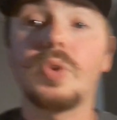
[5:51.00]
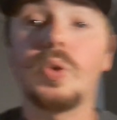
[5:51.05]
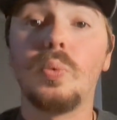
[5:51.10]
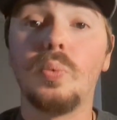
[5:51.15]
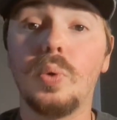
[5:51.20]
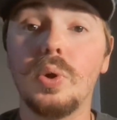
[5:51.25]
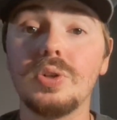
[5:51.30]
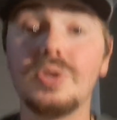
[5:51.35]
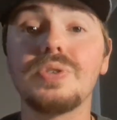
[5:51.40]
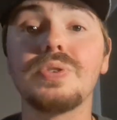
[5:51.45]

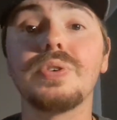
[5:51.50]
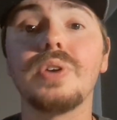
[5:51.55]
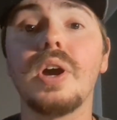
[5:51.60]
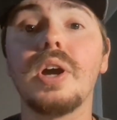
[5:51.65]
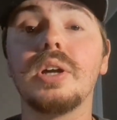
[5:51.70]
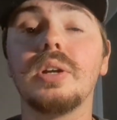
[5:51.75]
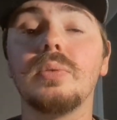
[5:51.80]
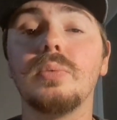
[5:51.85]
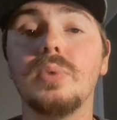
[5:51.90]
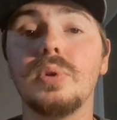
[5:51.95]
what's
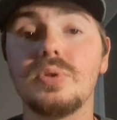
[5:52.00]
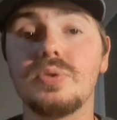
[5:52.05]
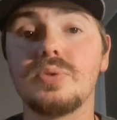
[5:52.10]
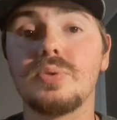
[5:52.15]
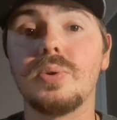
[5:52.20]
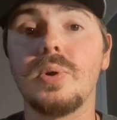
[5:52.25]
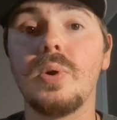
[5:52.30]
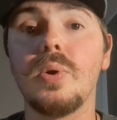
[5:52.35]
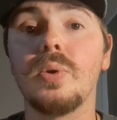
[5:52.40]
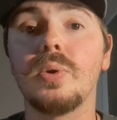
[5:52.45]
right and
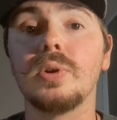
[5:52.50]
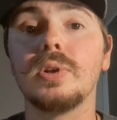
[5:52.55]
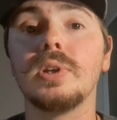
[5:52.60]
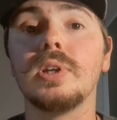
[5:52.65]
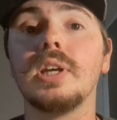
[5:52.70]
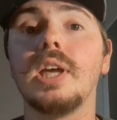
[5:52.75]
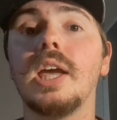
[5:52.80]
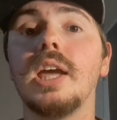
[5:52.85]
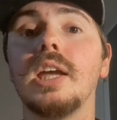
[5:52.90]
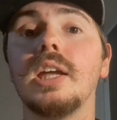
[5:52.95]
what's wrong
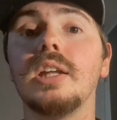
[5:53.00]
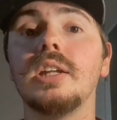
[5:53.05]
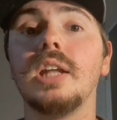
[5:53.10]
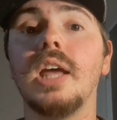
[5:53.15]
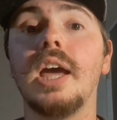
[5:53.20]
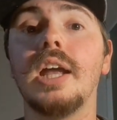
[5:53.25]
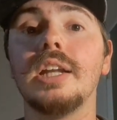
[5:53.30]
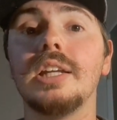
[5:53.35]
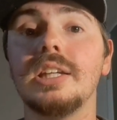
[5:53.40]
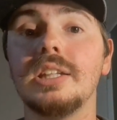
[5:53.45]
and
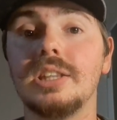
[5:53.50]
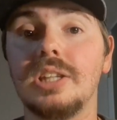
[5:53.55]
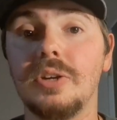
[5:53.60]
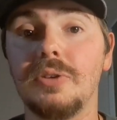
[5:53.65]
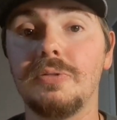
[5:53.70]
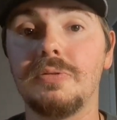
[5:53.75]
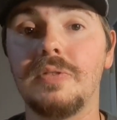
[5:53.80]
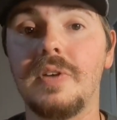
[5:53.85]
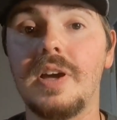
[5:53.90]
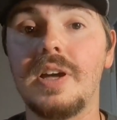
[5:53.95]
how to get
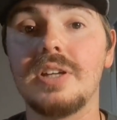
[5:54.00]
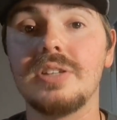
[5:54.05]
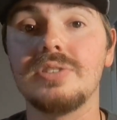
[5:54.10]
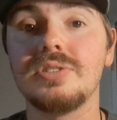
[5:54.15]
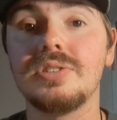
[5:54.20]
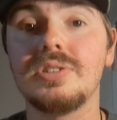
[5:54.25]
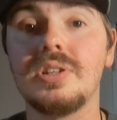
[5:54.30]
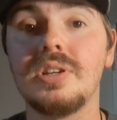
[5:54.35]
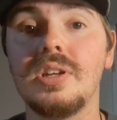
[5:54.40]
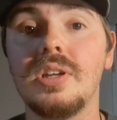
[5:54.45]
there
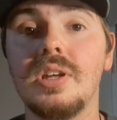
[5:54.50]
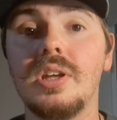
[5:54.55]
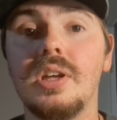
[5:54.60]
fast.